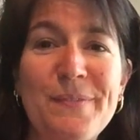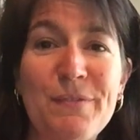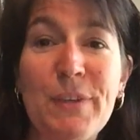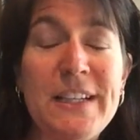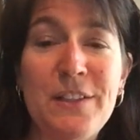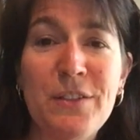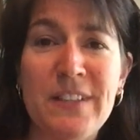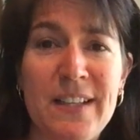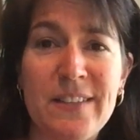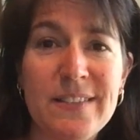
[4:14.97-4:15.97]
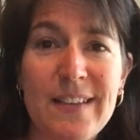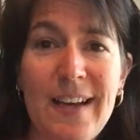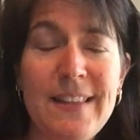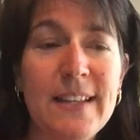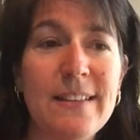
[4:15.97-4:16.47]
read newsletters.
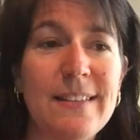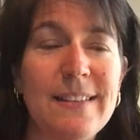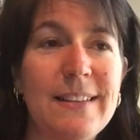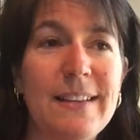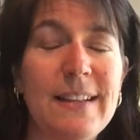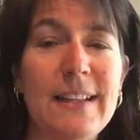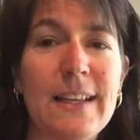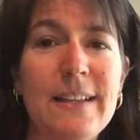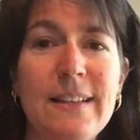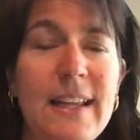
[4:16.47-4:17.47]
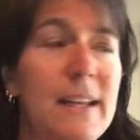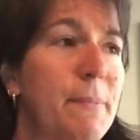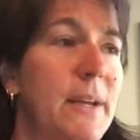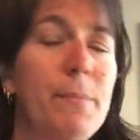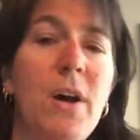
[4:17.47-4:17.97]
I think they
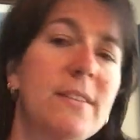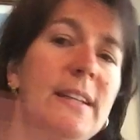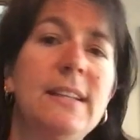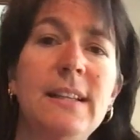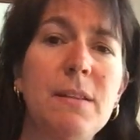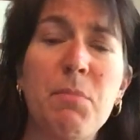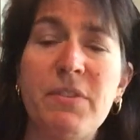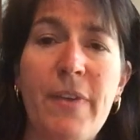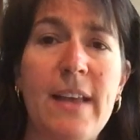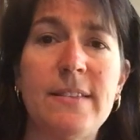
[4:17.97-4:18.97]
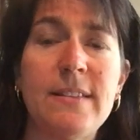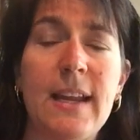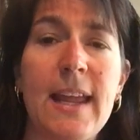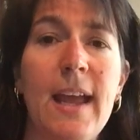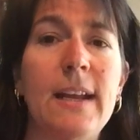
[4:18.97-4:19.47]
hit my inbox, I delete them as fast as
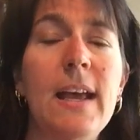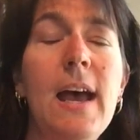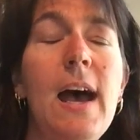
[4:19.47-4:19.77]
I can.